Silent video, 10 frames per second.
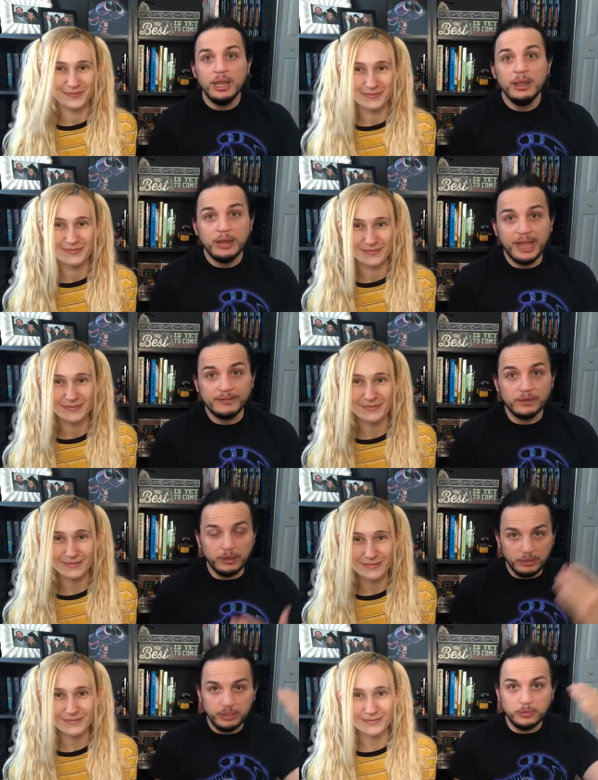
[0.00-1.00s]
Speaker 1: after I
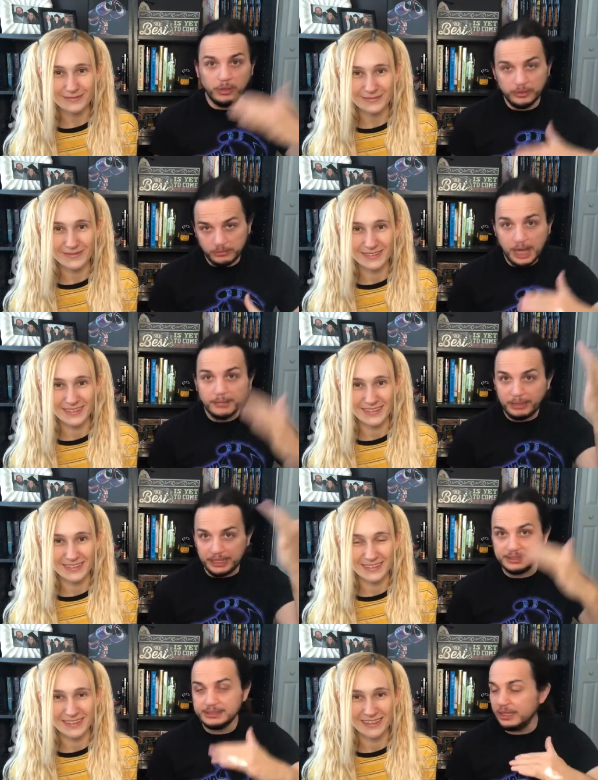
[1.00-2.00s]
went through all the rock
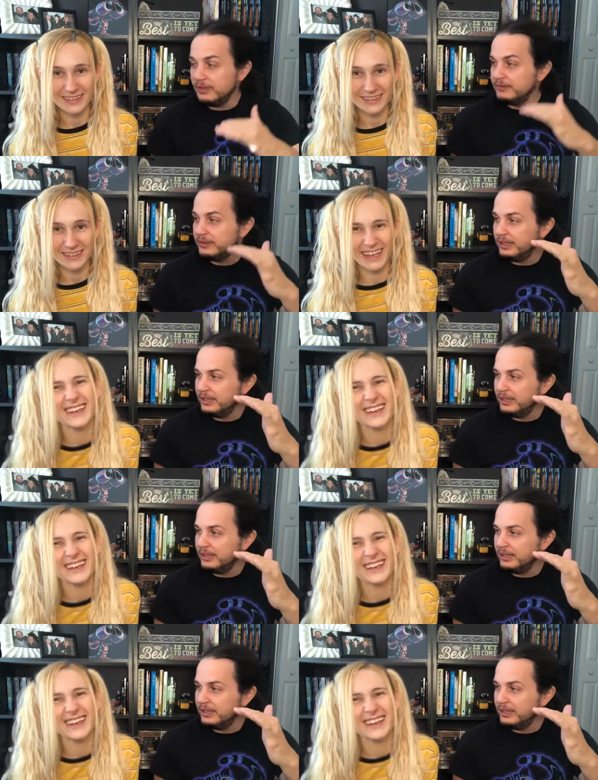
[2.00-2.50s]
band stuff, the,